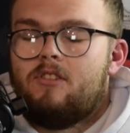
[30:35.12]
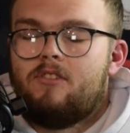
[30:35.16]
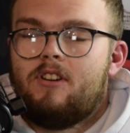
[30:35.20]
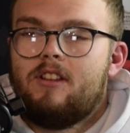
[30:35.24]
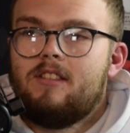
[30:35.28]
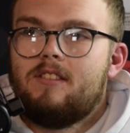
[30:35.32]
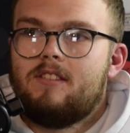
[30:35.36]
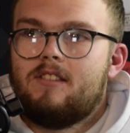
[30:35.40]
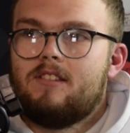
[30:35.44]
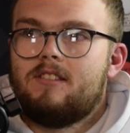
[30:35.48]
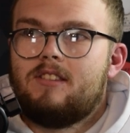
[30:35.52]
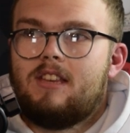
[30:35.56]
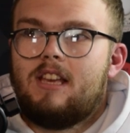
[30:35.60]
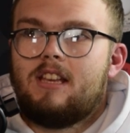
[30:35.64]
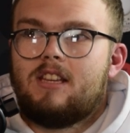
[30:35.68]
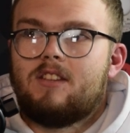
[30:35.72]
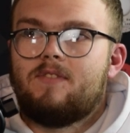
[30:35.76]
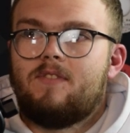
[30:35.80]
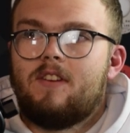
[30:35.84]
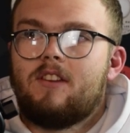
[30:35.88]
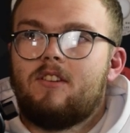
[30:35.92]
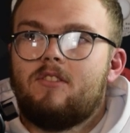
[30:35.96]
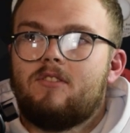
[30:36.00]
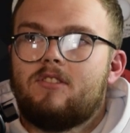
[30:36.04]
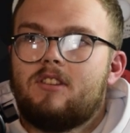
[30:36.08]
you're into
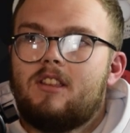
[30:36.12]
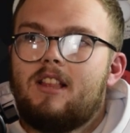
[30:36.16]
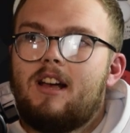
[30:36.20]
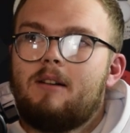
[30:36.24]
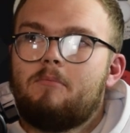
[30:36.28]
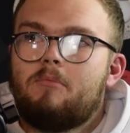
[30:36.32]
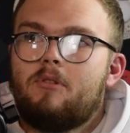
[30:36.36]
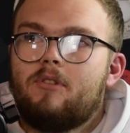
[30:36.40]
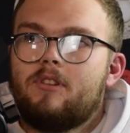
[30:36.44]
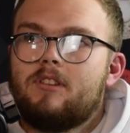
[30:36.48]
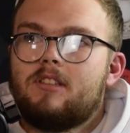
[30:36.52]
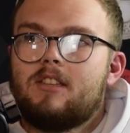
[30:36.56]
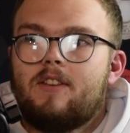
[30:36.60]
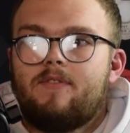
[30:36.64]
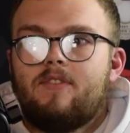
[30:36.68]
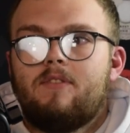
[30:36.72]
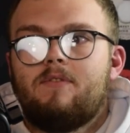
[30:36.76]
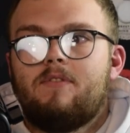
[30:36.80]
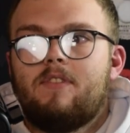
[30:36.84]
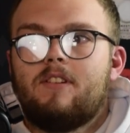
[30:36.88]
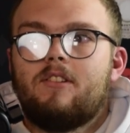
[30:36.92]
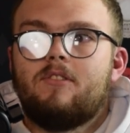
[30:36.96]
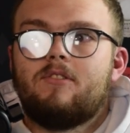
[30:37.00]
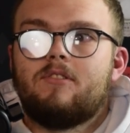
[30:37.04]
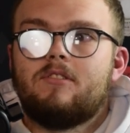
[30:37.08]
six figures at that point,
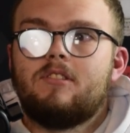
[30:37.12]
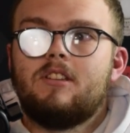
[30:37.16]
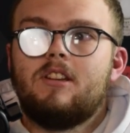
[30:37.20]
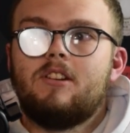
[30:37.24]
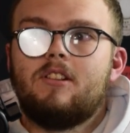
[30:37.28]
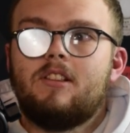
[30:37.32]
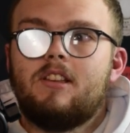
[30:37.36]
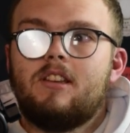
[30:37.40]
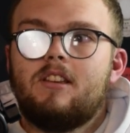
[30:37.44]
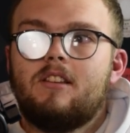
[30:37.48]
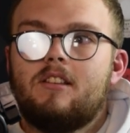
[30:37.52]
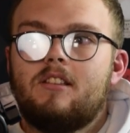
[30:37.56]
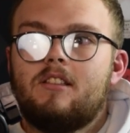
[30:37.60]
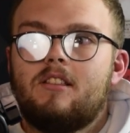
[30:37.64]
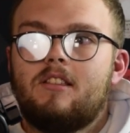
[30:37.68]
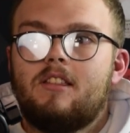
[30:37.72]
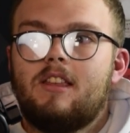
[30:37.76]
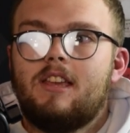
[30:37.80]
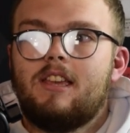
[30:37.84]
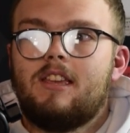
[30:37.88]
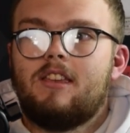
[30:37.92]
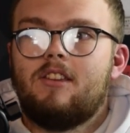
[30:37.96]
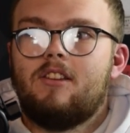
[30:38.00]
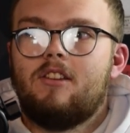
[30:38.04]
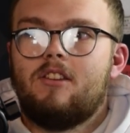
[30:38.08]
seven figures nearly.
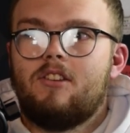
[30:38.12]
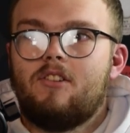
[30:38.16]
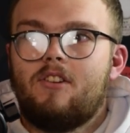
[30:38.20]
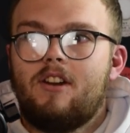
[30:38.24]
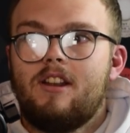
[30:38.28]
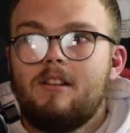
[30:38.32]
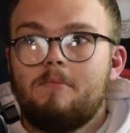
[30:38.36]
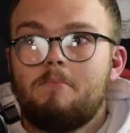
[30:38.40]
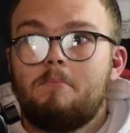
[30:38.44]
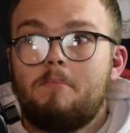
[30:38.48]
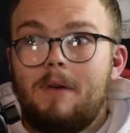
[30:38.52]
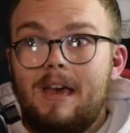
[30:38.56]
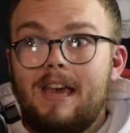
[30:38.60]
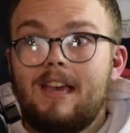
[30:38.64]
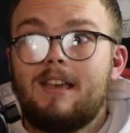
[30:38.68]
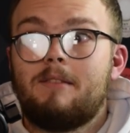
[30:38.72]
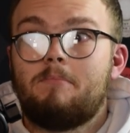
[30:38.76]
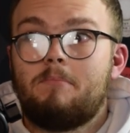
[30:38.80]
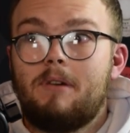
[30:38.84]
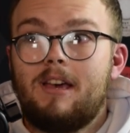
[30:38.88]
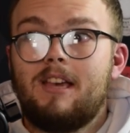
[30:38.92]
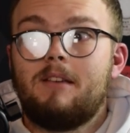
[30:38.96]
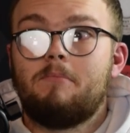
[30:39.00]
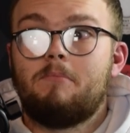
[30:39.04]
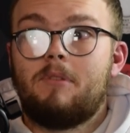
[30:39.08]
Like you're in
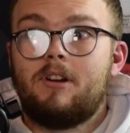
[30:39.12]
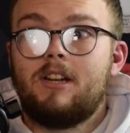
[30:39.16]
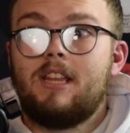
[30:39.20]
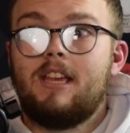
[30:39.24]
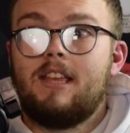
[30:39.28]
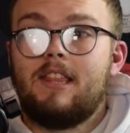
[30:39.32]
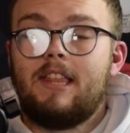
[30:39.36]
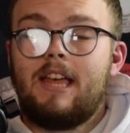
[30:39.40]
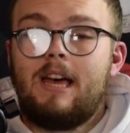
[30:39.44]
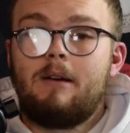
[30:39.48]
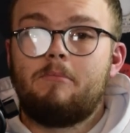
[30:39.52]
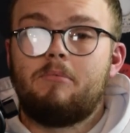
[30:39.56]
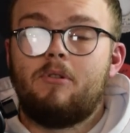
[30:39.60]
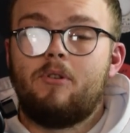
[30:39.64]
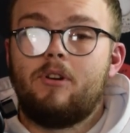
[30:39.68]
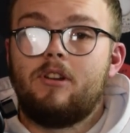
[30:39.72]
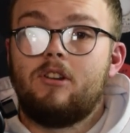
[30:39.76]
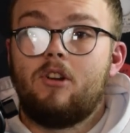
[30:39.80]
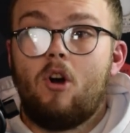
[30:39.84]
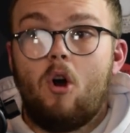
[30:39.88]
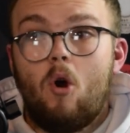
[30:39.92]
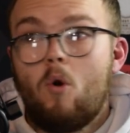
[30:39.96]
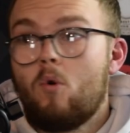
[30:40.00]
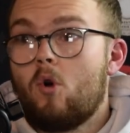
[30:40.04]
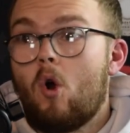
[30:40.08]
big, big money at that
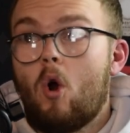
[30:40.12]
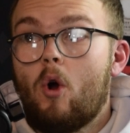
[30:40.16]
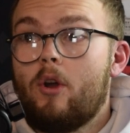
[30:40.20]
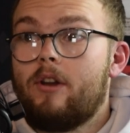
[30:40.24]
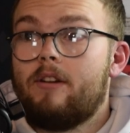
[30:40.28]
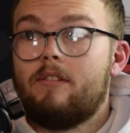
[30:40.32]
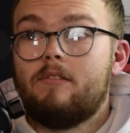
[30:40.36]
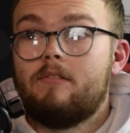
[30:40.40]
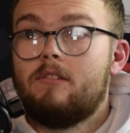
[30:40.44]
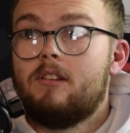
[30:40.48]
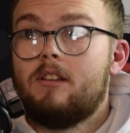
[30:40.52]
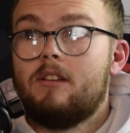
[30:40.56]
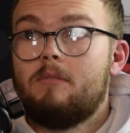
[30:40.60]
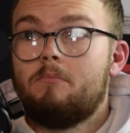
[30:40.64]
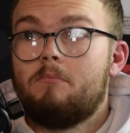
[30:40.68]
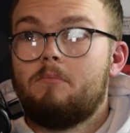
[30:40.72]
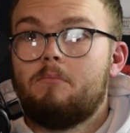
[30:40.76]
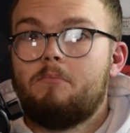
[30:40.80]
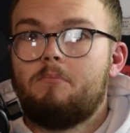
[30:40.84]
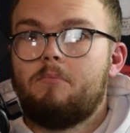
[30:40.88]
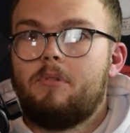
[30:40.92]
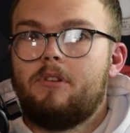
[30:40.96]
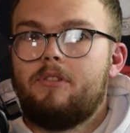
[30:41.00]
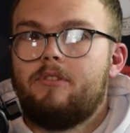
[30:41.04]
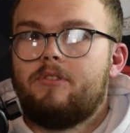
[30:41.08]
point. All gone.
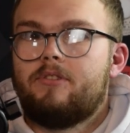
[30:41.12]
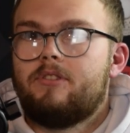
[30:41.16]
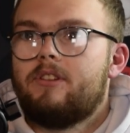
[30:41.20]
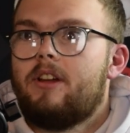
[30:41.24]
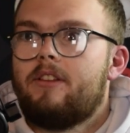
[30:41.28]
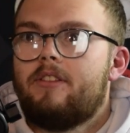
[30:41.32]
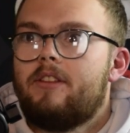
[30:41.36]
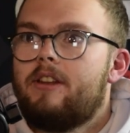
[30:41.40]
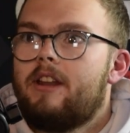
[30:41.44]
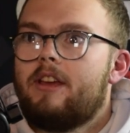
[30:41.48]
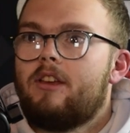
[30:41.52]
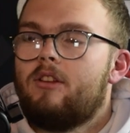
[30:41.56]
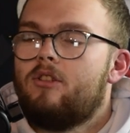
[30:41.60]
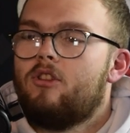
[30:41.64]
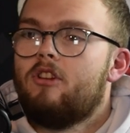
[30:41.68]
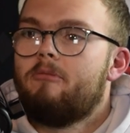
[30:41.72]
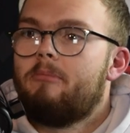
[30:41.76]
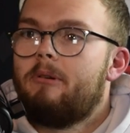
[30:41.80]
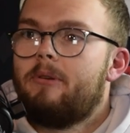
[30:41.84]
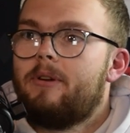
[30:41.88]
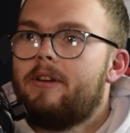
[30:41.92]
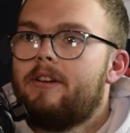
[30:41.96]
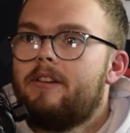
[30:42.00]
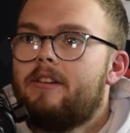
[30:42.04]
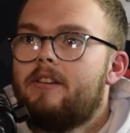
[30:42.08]
But there's nothing I can
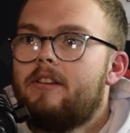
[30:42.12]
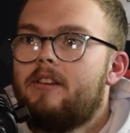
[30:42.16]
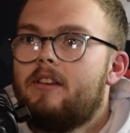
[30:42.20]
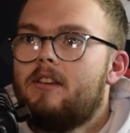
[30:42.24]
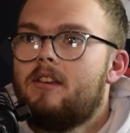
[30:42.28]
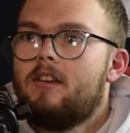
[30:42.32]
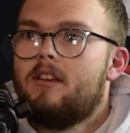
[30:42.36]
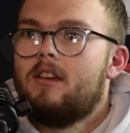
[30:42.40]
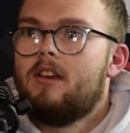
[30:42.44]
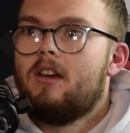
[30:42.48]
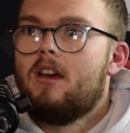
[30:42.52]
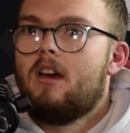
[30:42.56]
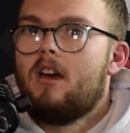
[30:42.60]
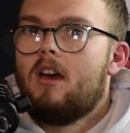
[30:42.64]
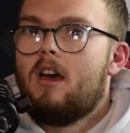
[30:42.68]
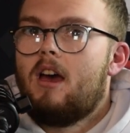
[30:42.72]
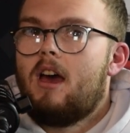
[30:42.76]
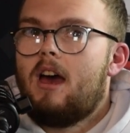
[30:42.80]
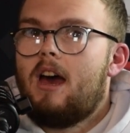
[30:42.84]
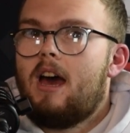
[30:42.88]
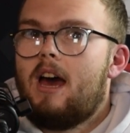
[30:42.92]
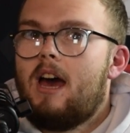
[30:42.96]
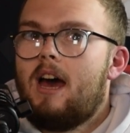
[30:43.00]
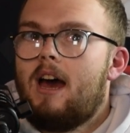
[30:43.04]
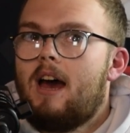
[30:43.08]
do about it.
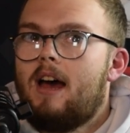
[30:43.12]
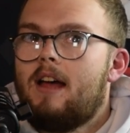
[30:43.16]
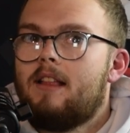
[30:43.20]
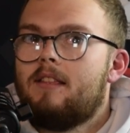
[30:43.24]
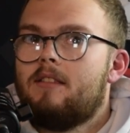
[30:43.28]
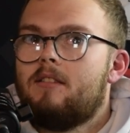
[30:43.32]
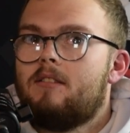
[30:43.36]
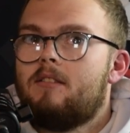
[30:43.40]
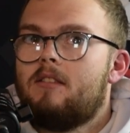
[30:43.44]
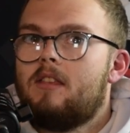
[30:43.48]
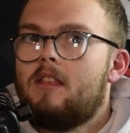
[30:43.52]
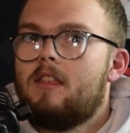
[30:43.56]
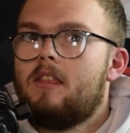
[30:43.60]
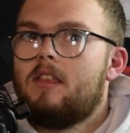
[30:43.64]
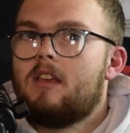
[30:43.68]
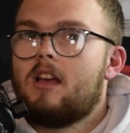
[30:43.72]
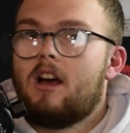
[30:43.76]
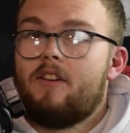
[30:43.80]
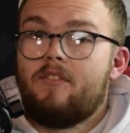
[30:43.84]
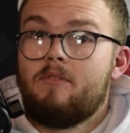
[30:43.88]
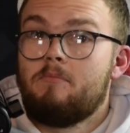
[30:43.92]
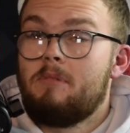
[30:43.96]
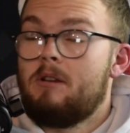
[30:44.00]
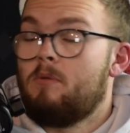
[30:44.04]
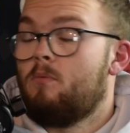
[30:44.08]
And
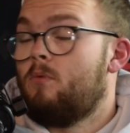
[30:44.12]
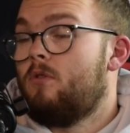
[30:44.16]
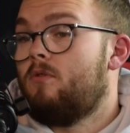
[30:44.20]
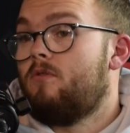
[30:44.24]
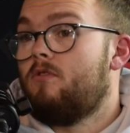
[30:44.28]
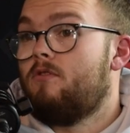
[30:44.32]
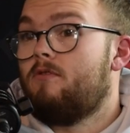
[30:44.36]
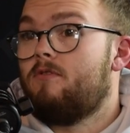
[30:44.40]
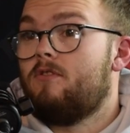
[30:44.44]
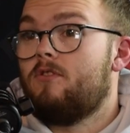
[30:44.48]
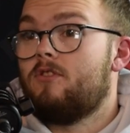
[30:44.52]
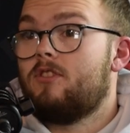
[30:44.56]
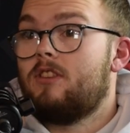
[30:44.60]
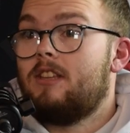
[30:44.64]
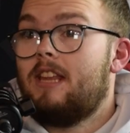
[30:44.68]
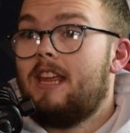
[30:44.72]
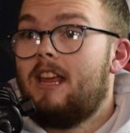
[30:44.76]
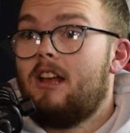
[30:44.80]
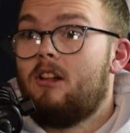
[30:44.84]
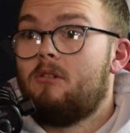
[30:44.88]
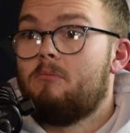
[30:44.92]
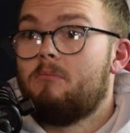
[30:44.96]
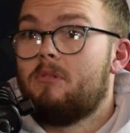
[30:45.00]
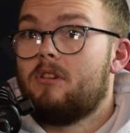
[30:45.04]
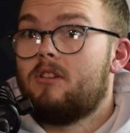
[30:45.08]
the government was
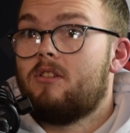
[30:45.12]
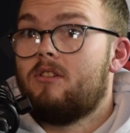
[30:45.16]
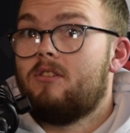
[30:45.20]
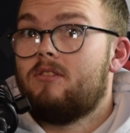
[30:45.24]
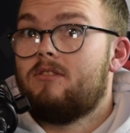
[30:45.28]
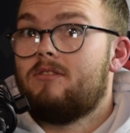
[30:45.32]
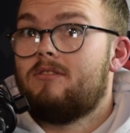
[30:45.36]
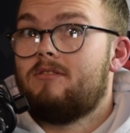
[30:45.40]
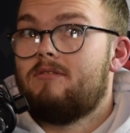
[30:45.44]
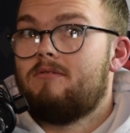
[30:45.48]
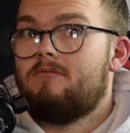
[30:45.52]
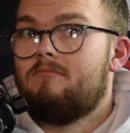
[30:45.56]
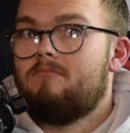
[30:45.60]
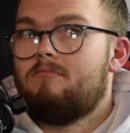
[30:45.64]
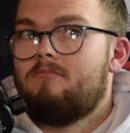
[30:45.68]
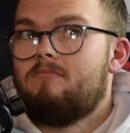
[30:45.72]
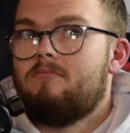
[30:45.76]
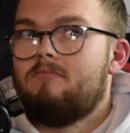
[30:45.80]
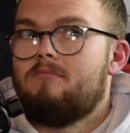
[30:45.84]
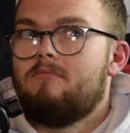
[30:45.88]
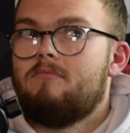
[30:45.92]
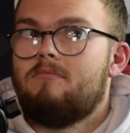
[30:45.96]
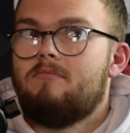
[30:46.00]
refusing to help because